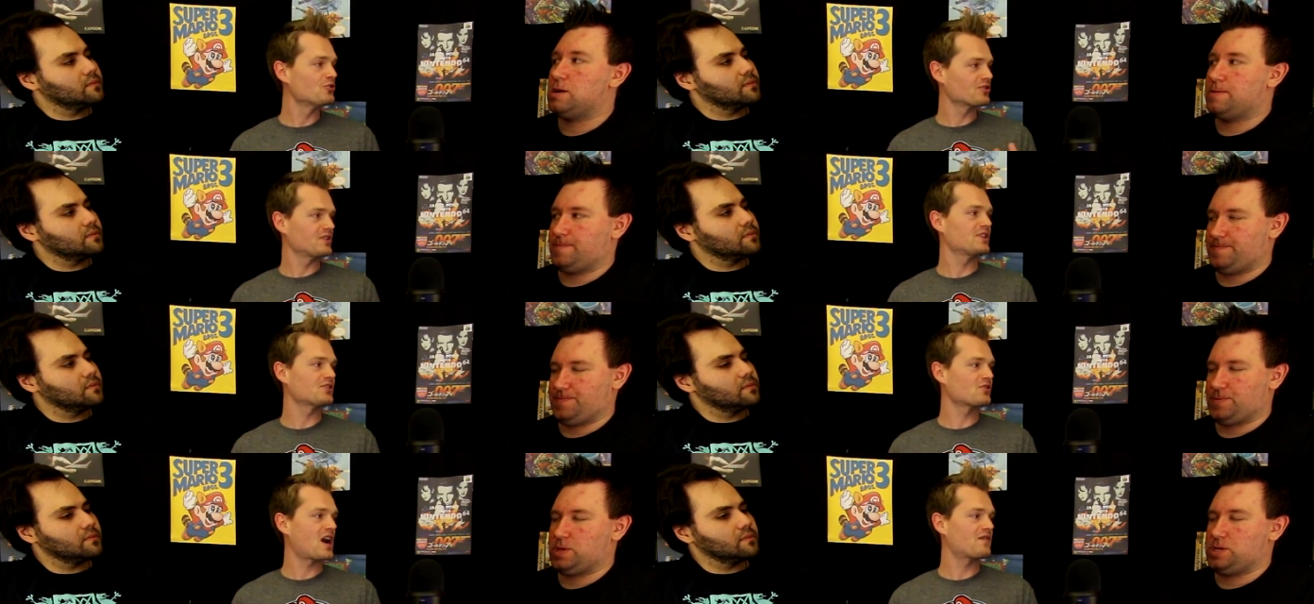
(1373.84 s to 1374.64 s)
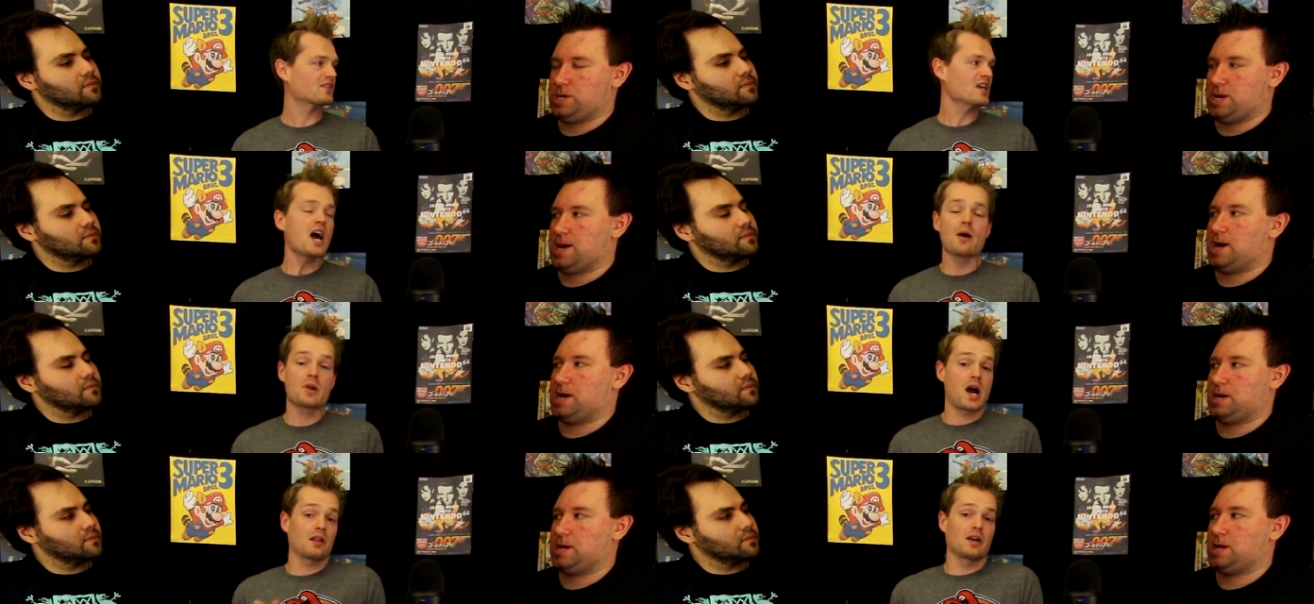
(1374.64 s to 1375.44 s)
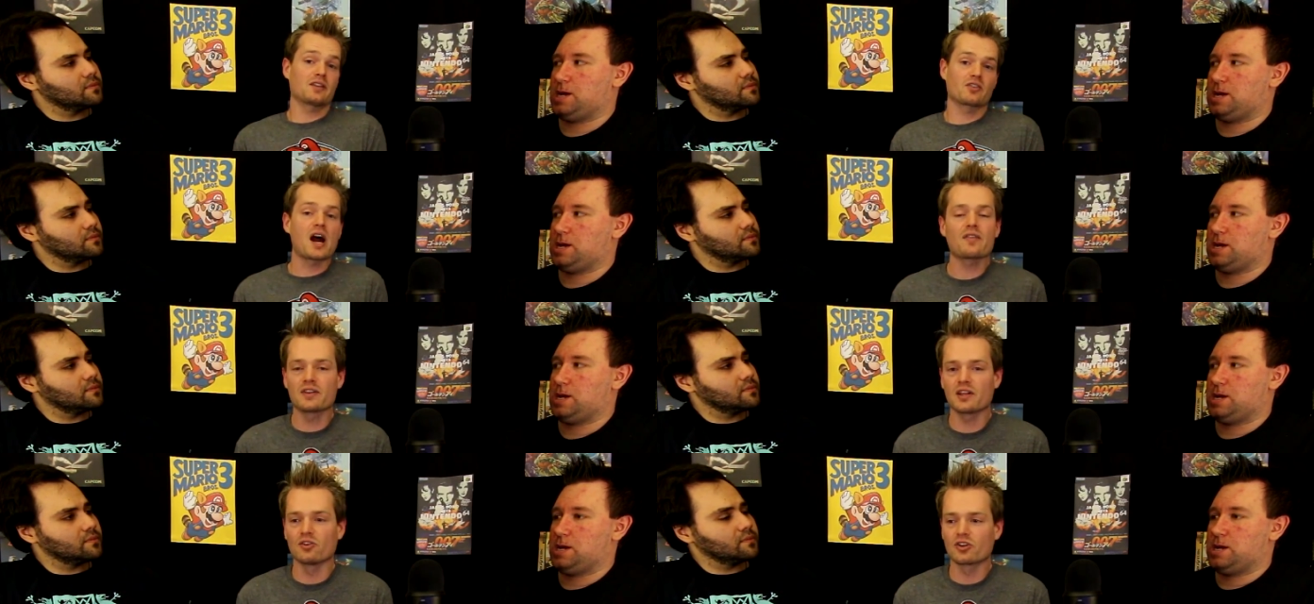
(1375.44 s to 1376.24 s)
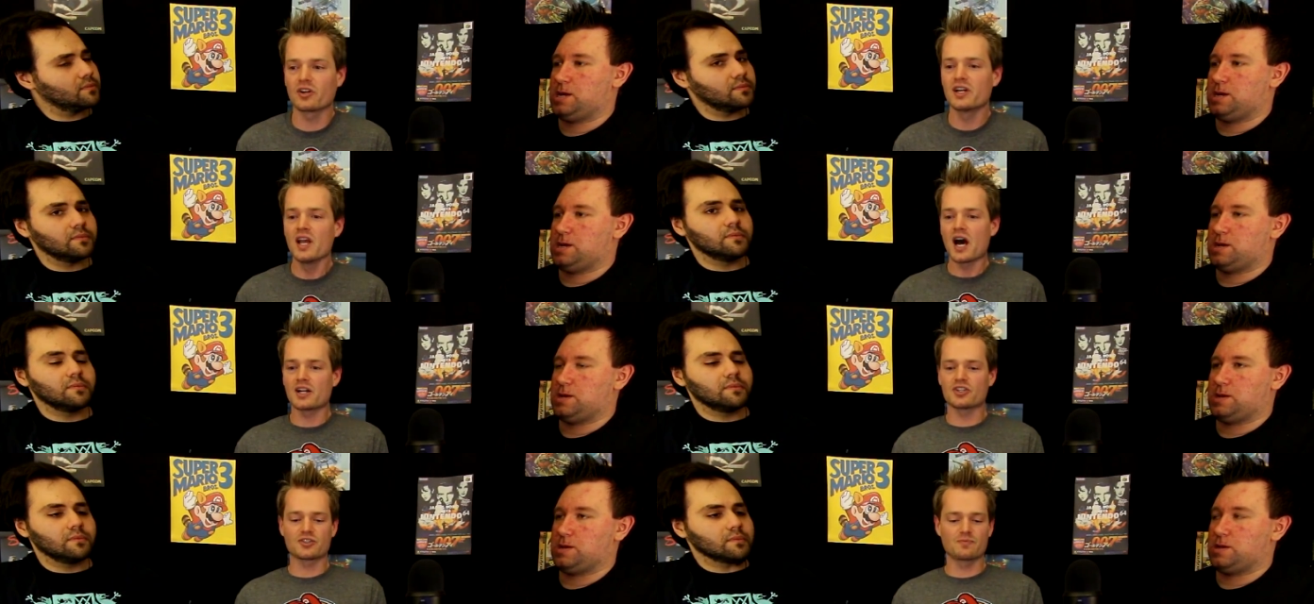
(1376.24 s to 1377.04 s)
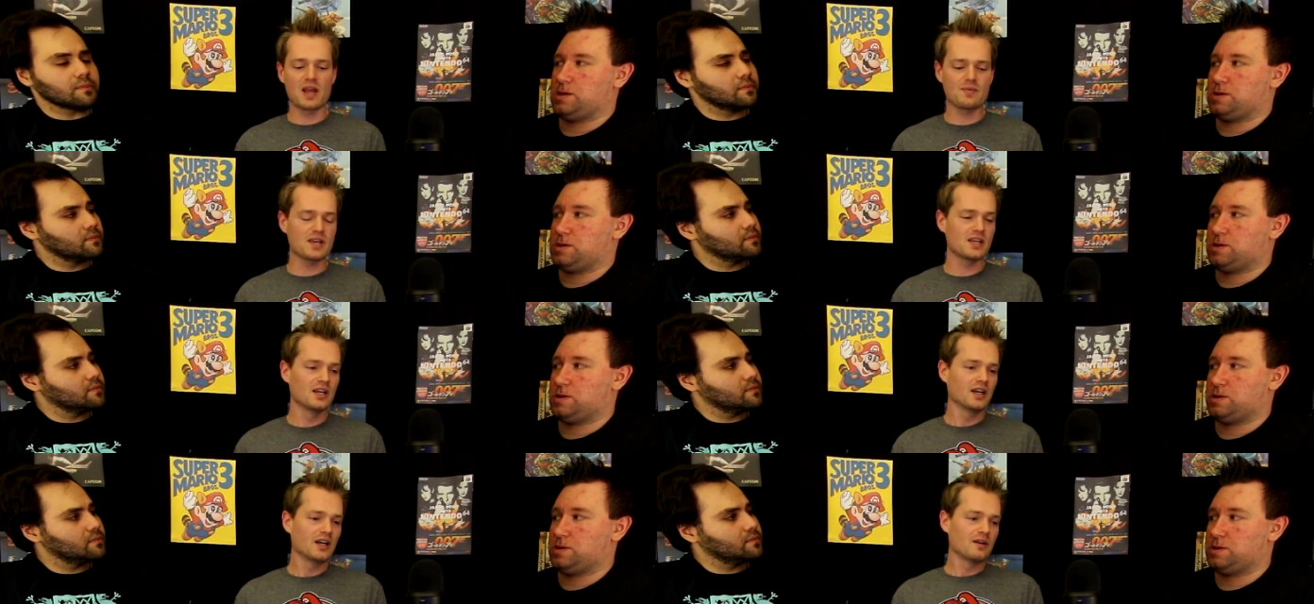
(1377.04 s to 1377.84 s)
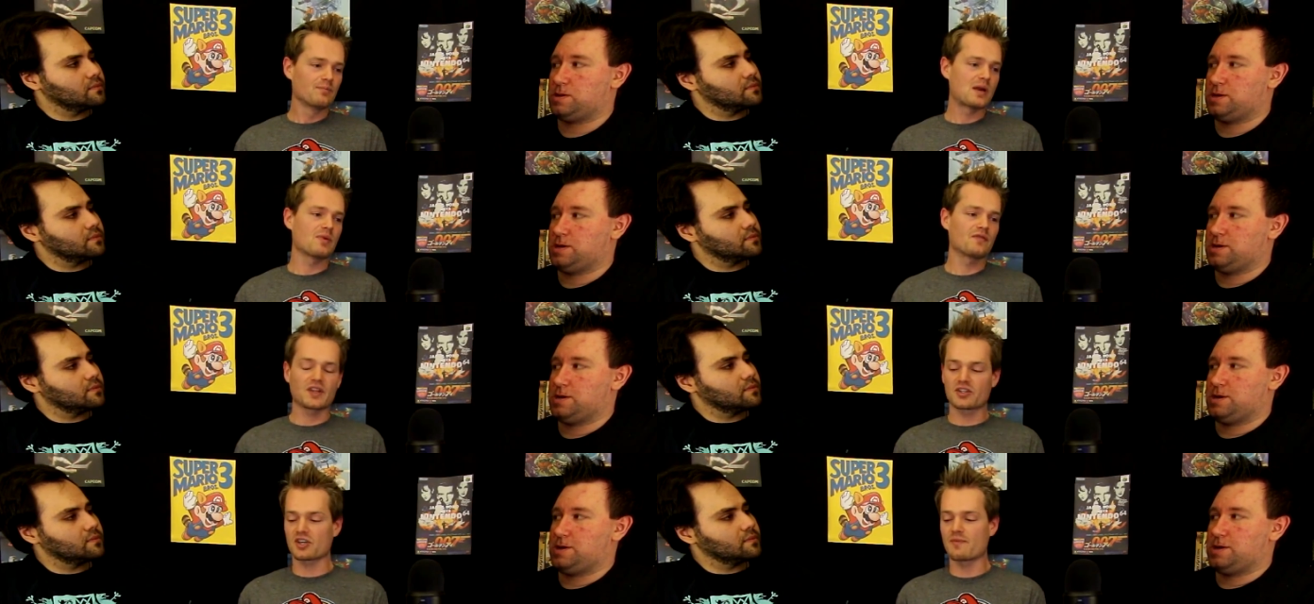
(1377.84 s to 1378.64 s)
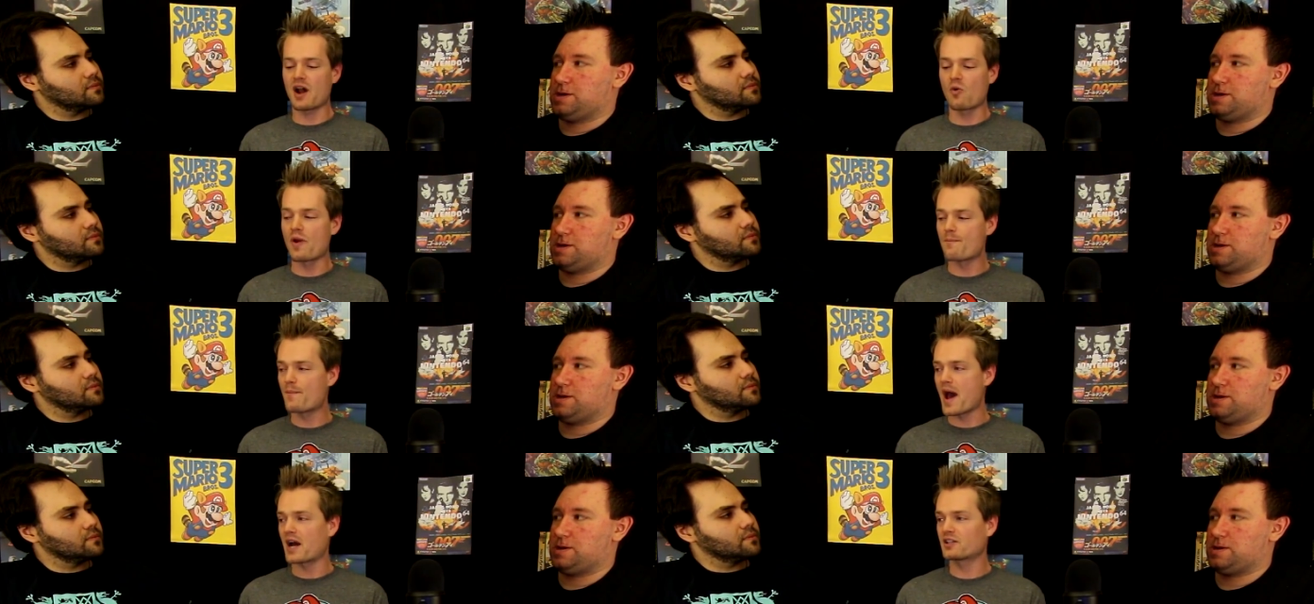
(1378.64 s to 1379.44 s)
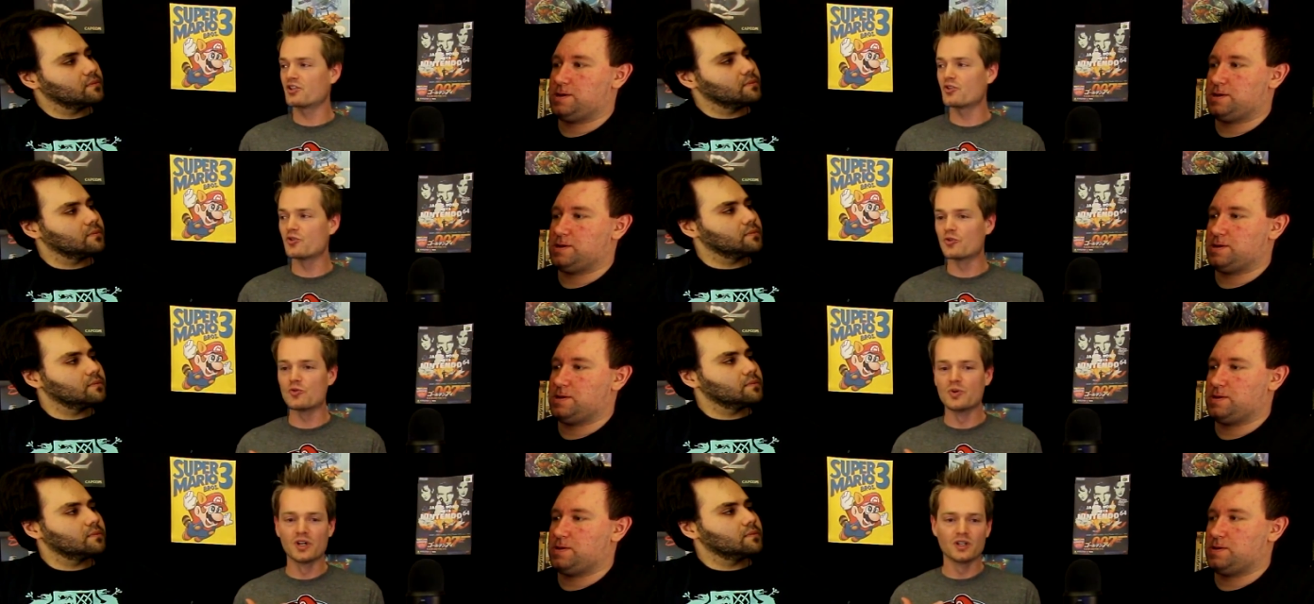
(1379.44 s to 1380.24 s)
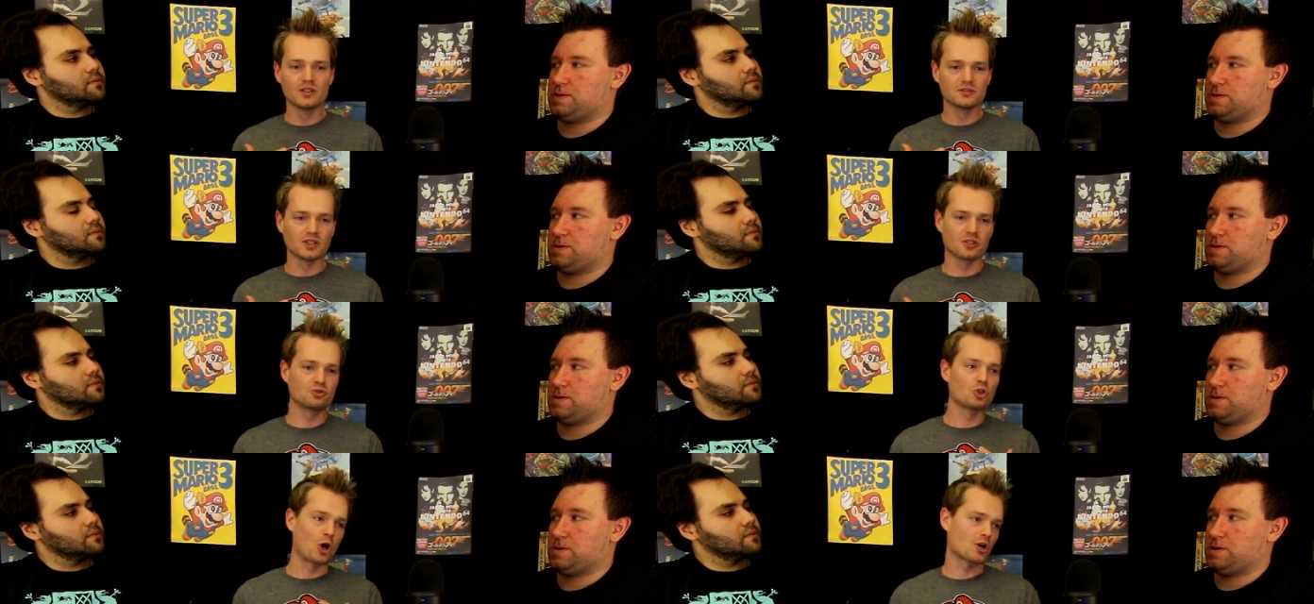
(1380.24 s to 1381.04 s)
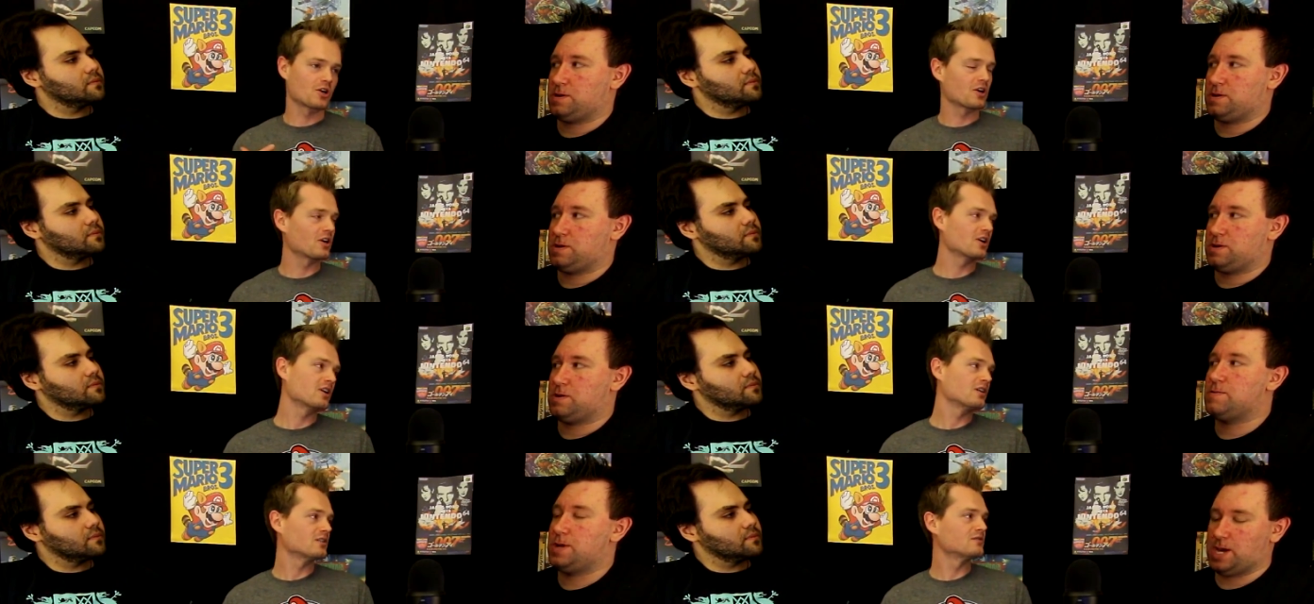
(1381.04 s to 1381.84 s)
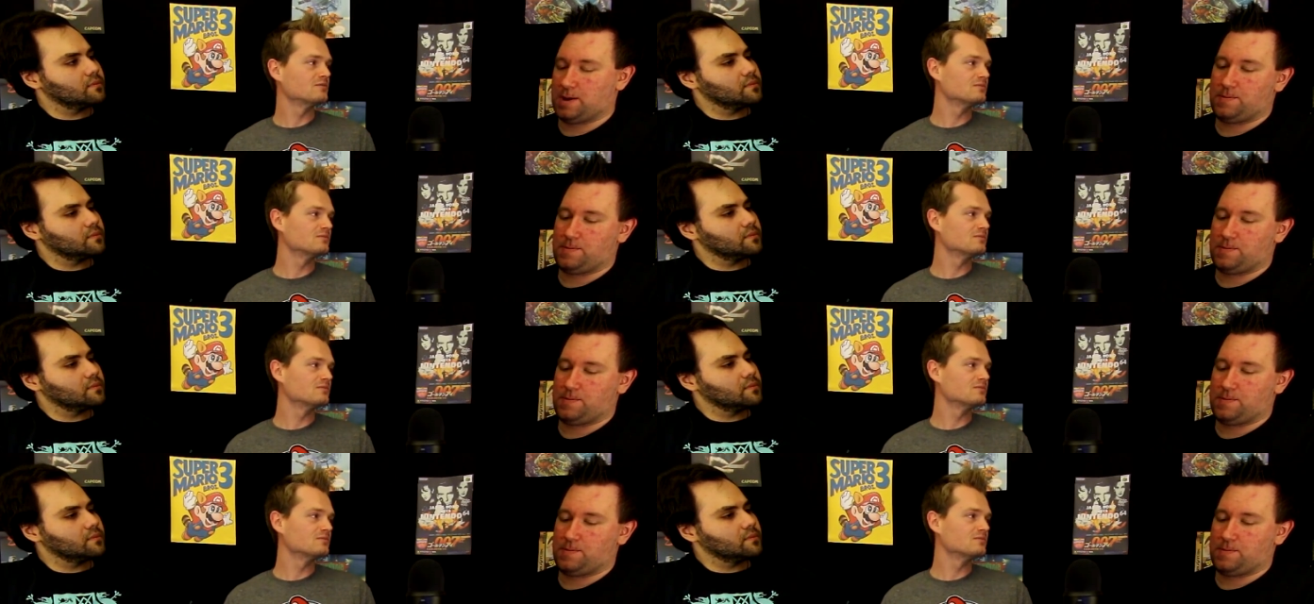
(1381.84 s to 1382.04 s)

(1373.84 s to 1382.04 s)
Speaker 1: using these graphics. Yeah. I mean, I like the graphics. I think they look good. I just maybe if they somehow went back to a darker